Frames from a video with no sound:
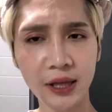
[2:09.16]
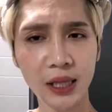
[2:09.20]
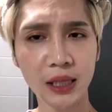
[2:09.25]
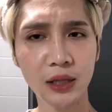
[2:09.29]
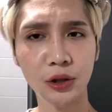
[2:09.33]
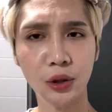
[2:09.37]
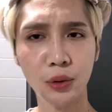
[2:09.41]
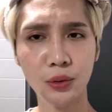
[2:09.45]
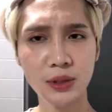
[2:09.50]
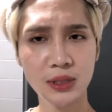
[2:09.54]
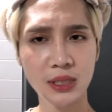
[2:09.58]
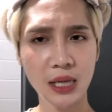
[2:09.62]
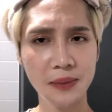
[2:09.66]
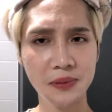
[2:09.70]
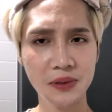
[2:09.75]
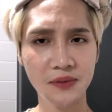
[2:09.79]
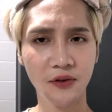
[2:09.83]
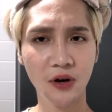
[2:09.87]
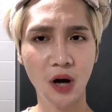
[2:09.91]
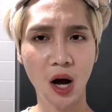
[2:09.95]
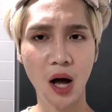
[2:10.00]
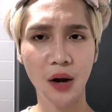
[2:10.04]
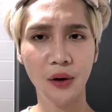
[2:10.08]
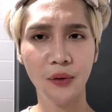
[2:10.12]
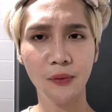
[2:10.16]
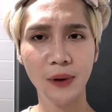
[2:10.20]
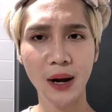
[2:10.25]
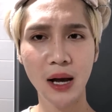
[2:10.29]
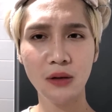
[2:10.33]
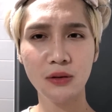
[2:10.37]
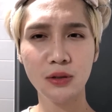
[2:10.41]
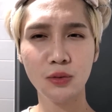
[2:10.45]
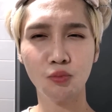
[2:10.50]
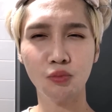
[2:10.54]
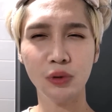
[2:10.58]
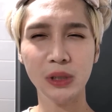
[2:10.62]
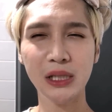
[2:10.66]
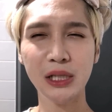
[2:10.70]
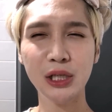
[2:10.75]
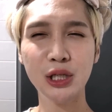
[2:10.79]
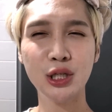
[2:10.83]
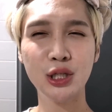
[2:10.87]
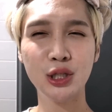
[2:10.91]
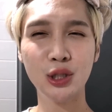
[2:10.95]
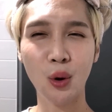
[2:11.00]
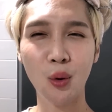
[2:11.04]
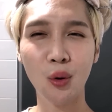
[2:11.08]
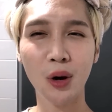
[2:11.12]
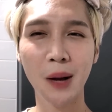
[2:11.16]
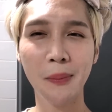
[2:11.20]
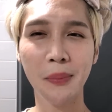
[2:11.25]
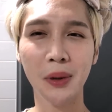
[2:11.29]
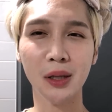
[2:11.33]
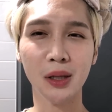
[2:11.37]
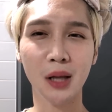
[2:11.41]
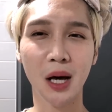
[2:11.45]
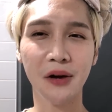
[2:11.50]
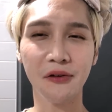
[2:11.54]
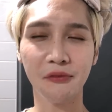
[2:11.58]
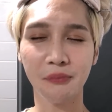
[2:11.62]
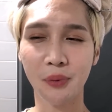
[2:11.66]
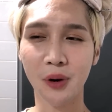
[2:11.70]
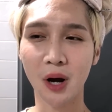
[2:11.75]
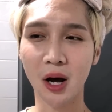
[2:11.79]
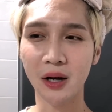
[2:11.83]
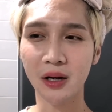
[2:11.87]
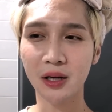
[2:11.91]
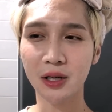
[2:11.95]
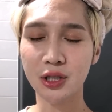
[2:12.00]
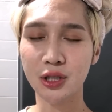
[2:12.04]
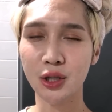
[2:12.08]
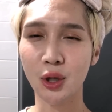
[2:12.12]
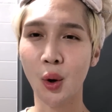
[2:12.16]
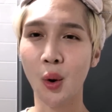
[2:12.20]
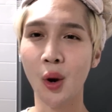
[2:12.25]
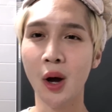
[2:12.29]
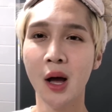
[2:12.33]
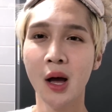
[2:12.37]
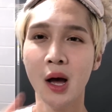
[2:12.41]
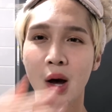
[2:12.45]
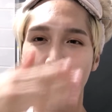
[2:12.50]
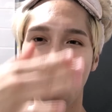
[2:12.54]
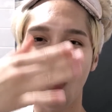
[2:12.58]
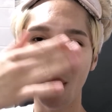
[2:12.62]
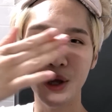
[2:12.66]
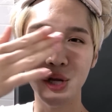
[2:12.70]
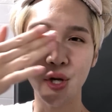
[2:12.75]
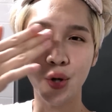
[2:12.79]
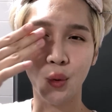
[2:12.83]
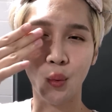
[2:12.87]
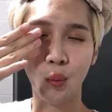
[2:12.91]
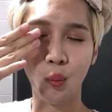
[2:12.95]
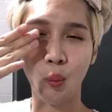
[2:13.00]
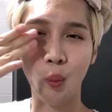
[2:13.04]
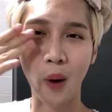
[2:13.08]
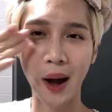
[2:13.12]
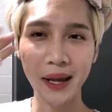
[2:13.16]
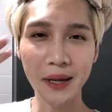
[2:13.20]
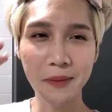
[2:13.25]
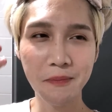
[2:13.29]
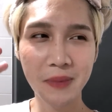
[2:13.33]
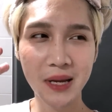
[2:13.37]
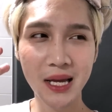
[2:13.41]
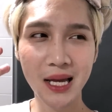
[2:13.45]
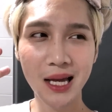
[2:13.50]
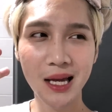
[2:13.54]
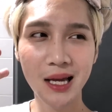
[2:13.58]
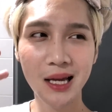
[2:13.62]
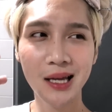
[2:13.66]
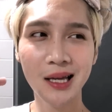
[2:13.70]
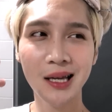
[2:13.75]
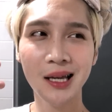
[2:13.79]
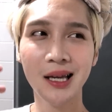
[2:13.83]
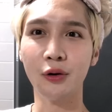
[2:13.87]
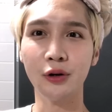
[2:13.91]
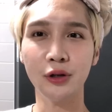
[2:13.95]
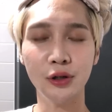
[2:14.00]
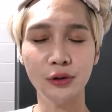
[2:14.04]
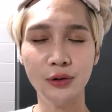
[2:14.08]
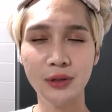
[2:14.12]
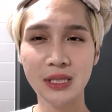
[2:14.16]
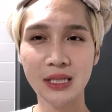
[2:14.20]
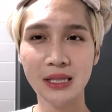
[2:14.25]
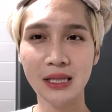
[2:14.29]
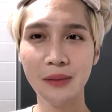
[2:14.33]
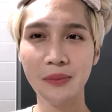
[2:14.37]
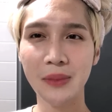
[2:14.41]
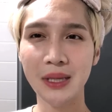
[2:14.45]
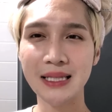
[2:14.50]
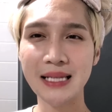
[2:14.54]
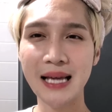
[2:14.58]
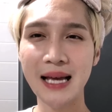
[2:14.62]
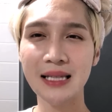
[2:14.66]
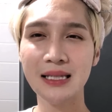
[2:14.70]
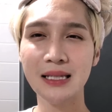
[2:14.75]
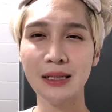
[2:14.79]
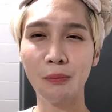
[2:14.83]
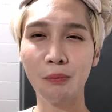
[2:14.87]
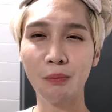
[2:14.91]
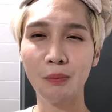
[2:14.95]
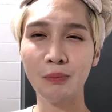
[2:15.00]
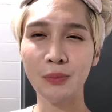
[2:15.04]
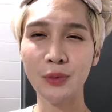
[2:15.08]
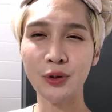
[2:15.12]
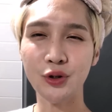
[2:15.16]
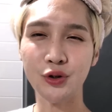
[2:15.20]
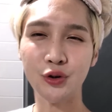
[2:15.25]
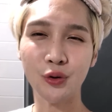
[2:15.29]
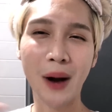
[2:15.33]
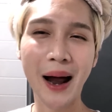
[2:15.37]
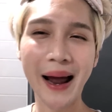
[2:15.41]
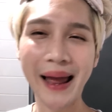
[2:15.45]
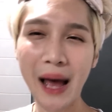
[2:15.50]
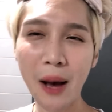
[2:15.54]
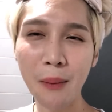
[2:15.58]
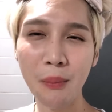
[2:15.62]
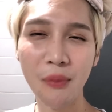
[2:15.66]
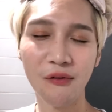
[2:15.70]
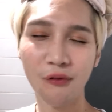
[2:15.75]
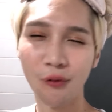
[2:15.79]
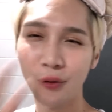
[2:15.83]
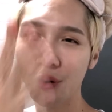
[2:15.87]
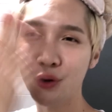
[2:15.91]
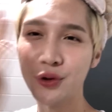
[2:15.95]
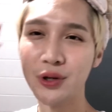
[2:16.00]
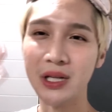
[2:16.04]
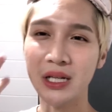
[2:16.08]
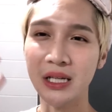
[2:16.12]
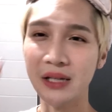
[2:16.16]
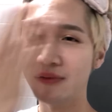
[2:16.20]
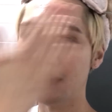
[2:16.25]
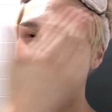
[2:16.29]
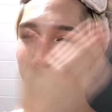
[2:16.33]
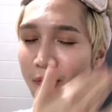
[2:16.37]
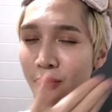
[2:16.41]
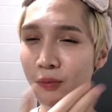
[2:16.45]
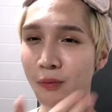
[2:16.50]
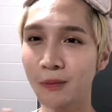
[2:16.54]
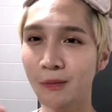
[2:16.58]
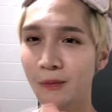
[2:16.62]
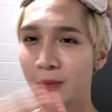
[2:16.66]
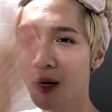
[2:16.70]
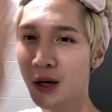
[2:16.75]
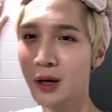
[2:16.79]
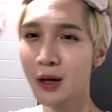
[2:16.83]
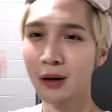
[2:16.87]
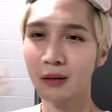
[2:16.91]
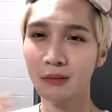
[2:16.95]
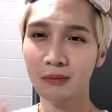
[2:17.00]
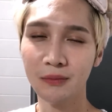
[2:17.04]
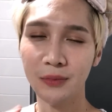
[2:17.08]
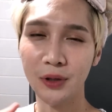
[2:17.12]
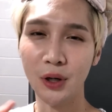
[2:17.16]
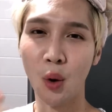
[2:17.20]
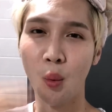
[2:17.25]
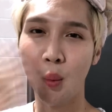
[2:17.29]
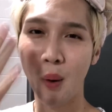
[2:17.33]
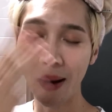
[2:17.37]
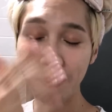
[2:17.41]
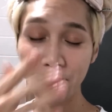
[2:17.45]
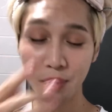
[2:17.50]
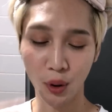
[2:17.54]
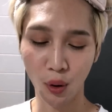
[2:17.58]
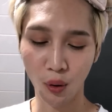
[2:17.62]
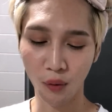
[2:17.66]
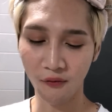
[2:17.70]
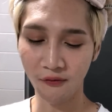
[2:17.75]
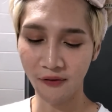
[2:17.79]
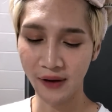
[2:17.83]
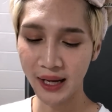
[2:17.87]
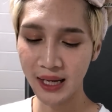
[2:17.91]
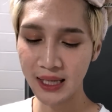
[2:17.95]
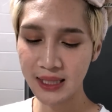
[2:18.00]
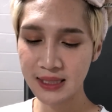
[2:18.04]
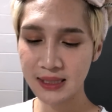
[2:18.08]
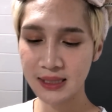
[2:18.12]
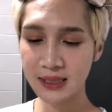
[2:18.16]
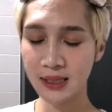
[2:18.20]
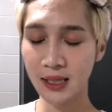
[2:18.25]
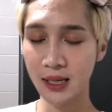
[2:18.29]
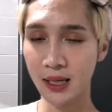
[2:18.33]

I feel like those types of cotton rounds really soak up a lot of product. So when you're wiping or using them, they tend to dry out before you can even, you know, wipe your whole face.